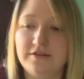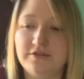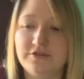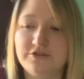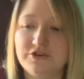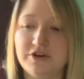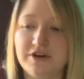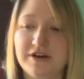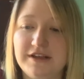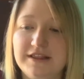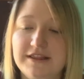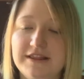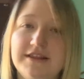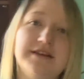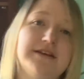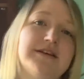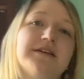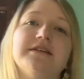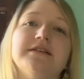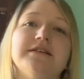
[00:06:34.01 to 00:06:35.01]
during
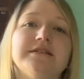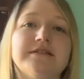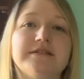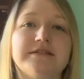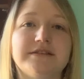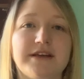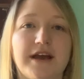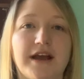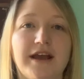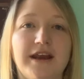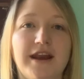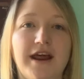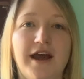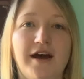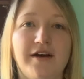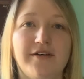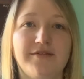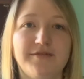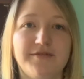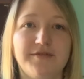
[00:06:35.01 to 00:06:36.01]
the second
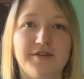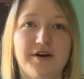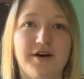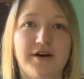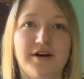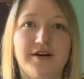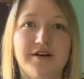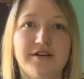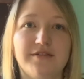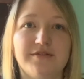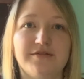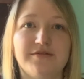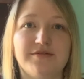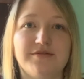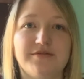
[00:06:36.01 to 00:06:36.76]
half of